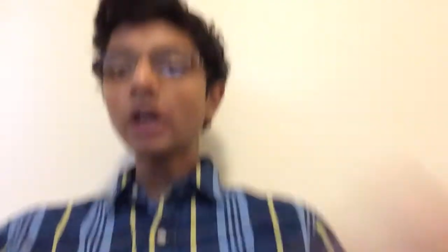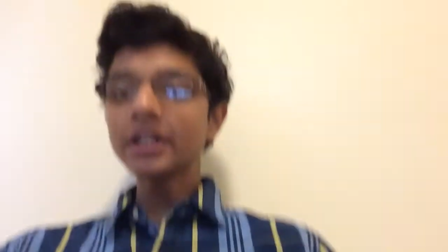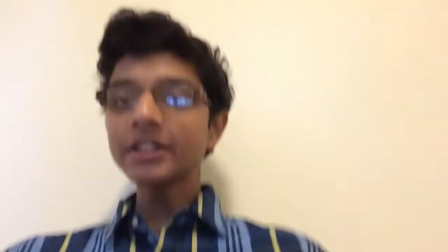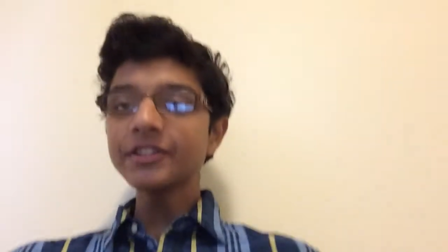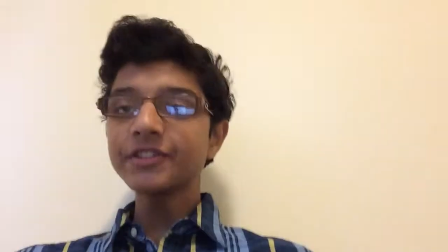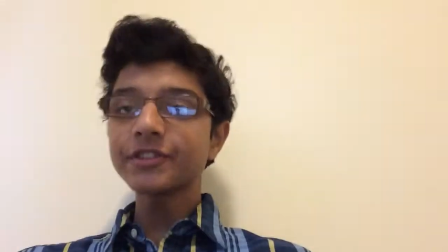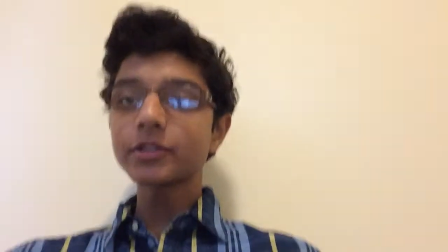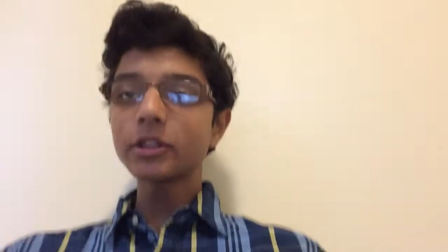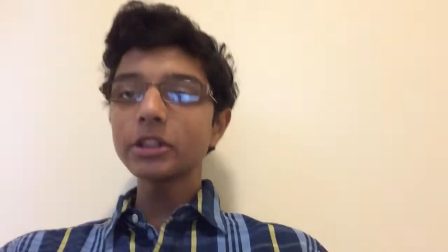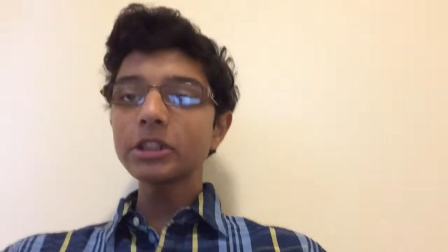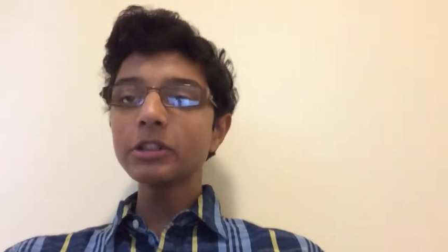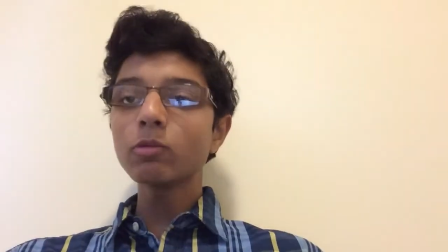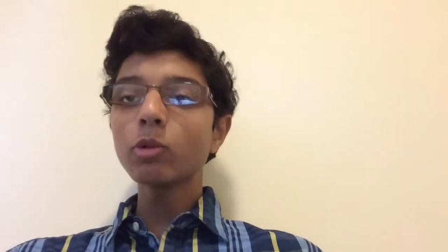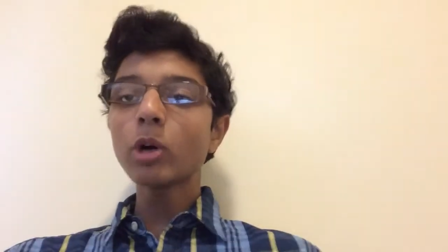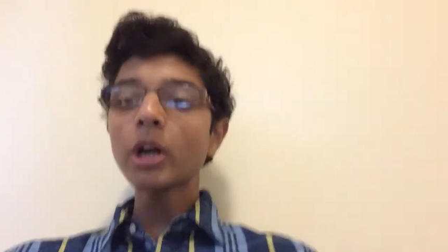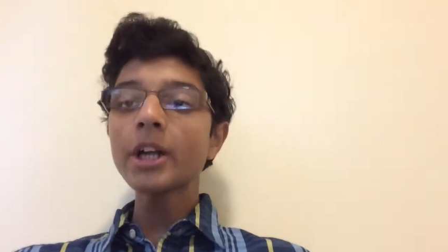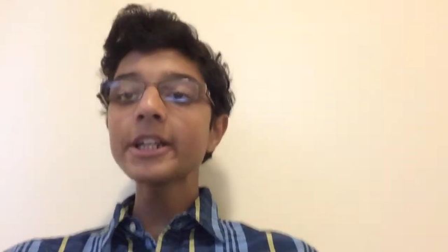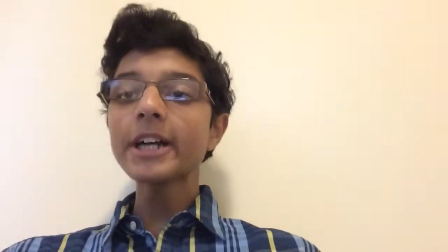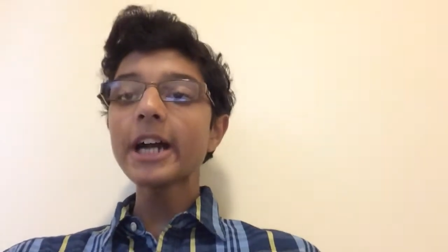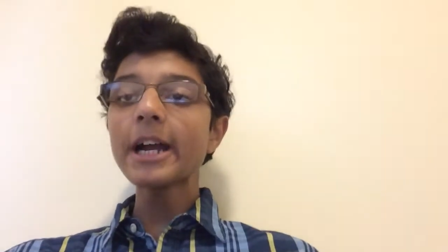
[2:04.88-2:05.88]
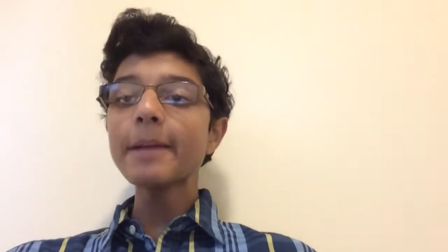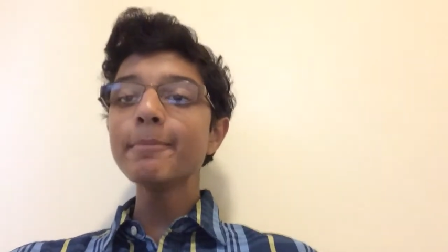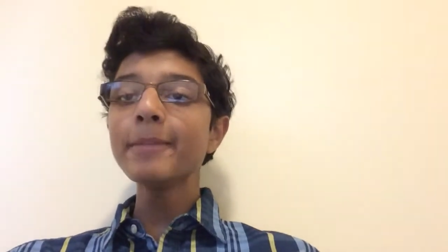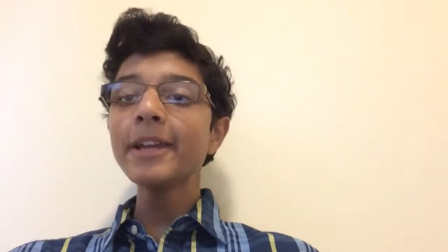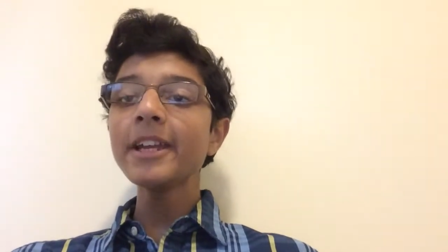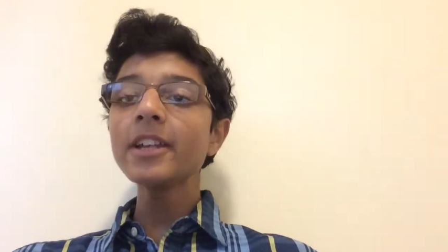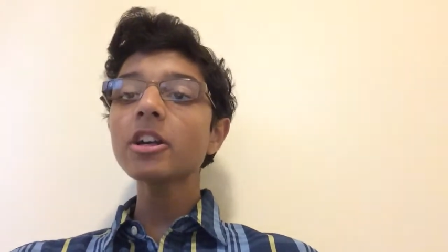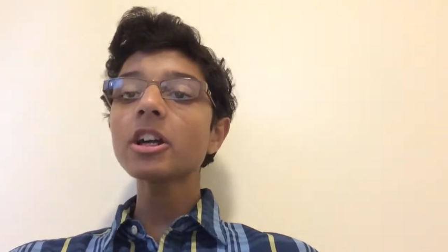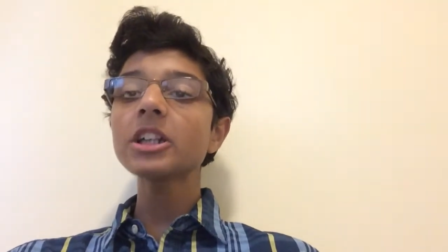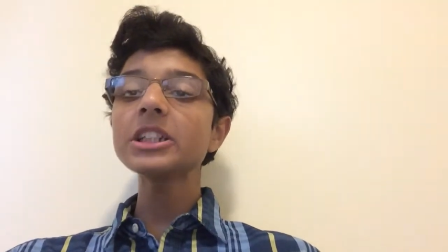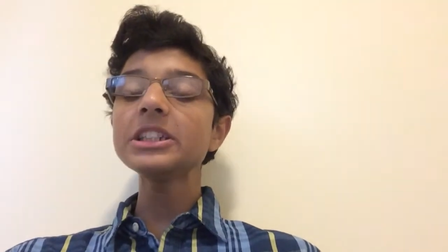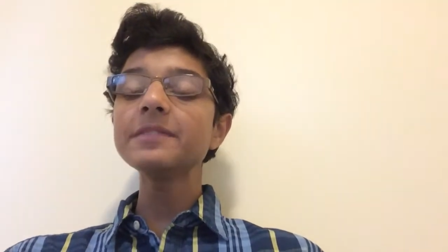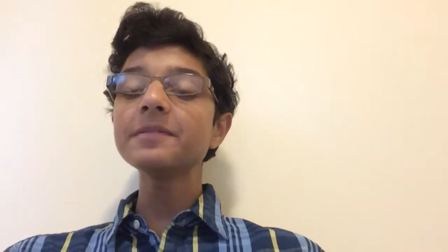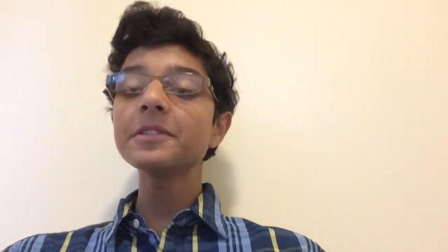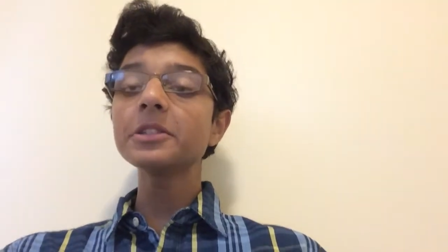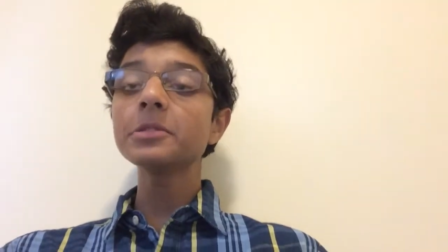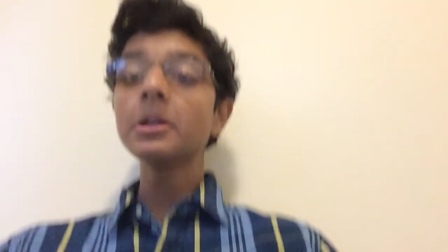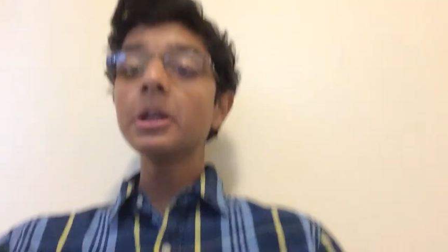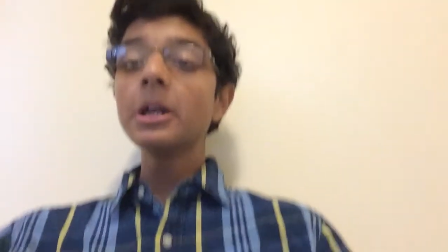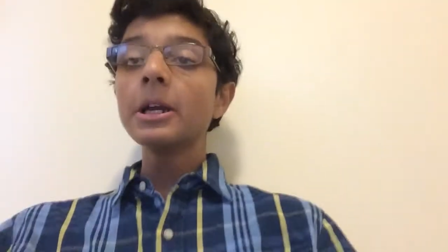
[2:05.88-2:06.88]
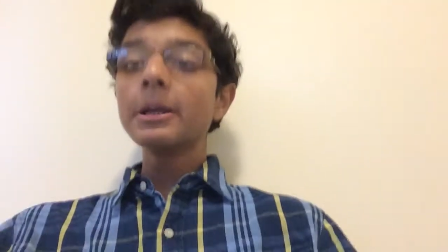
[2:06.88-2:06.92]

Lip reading: August 31, I may not even